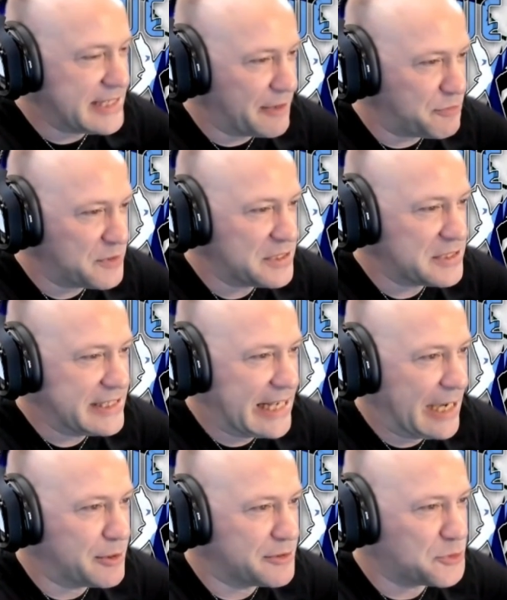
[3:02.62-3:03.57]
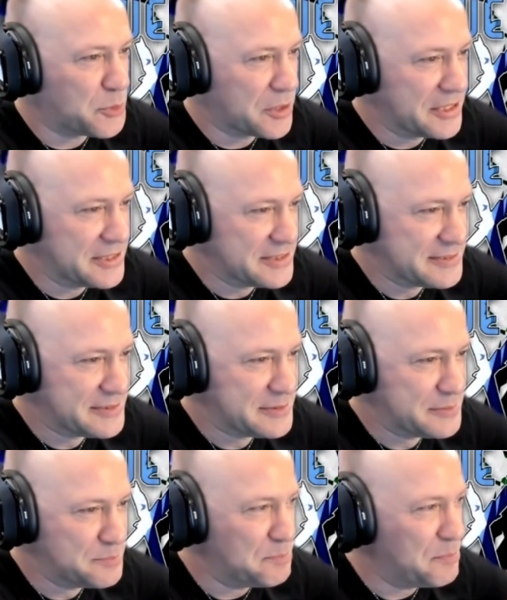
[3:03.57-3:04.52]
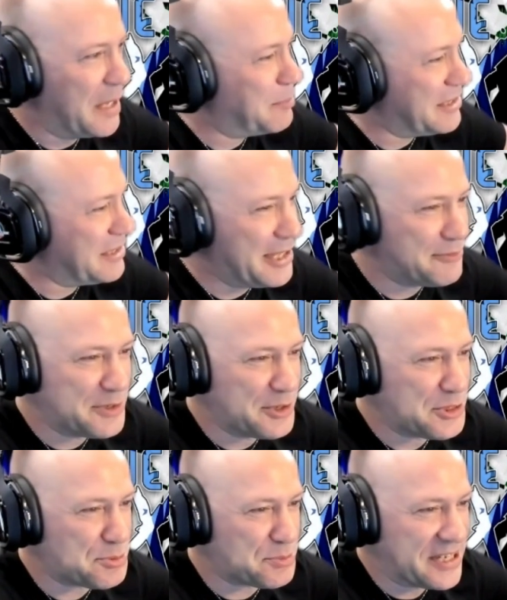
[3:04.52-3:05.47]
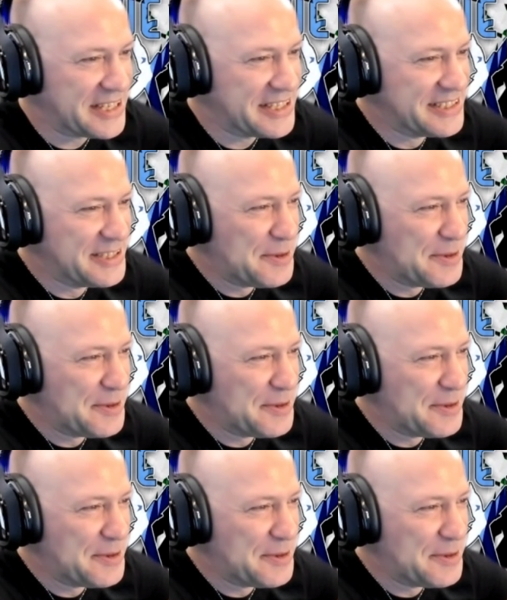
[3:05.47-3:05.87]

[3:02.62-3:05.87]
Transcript: Definitely now a 4, maybe even a 3.